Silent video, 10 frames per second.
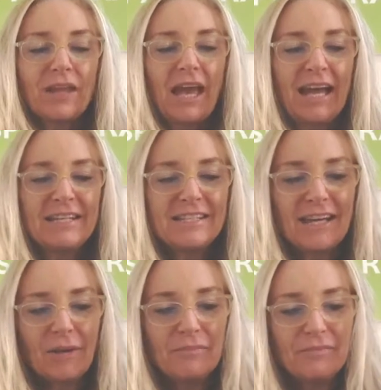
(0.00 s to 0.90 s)
And,
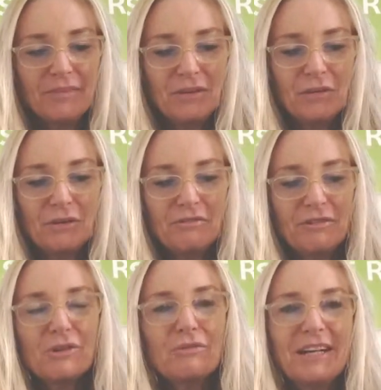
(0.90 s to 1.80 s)
you know,
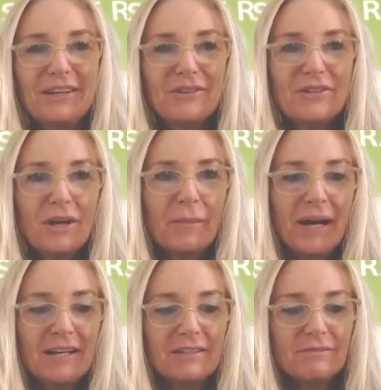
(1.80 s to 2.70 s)
feel really good
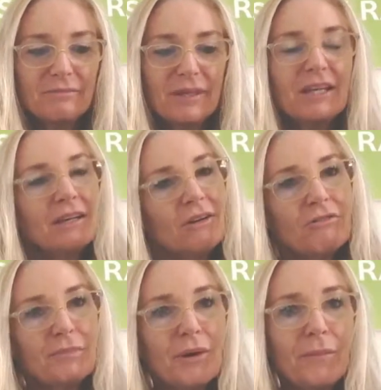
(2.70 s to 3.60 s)
about being
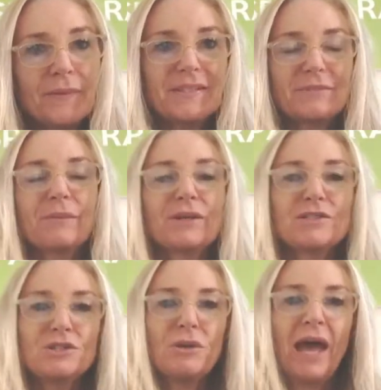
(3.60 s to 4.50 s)
of purpose,
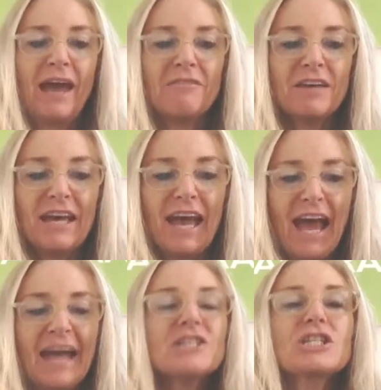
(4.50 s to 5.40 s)
because you have
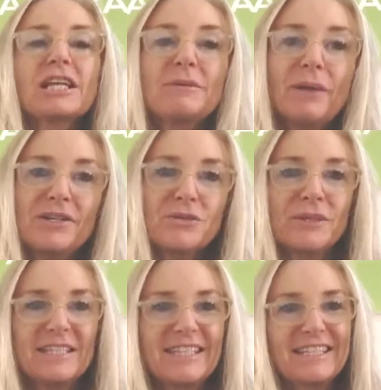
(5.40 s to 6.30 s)
actually, by
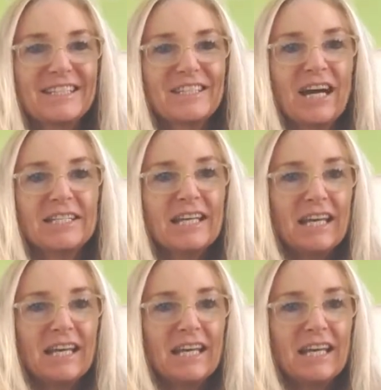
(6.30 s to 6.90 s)
doing this exercise,